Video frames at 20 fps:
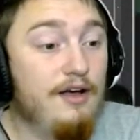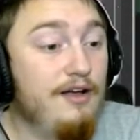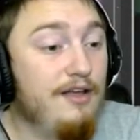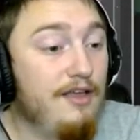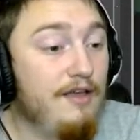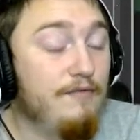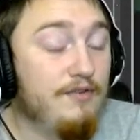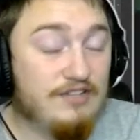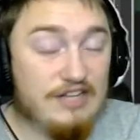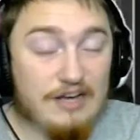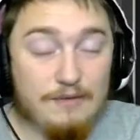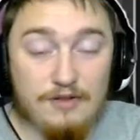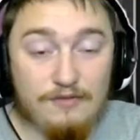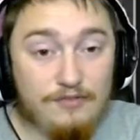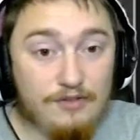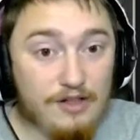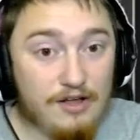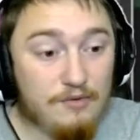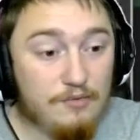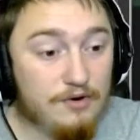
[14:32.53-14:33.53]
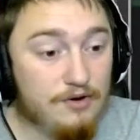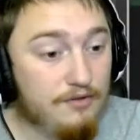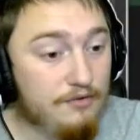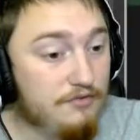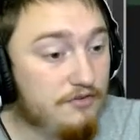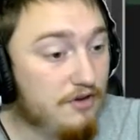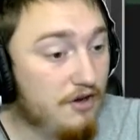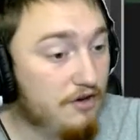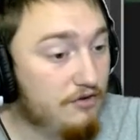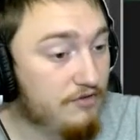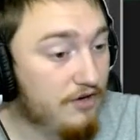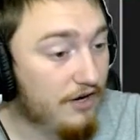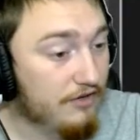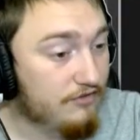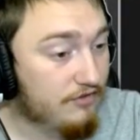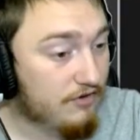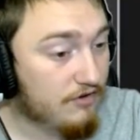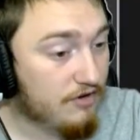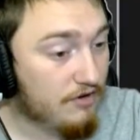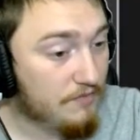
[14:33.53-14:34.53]
Every time we fill out one of those contracts,
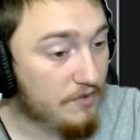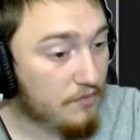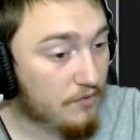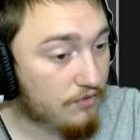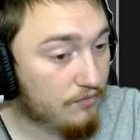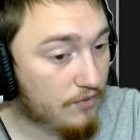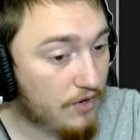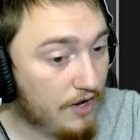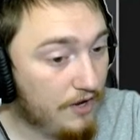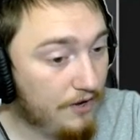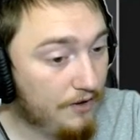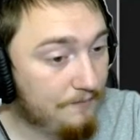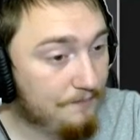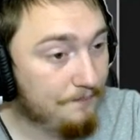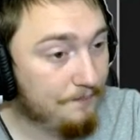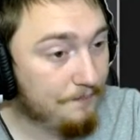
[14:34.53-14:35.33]
it's going to be worthwhile.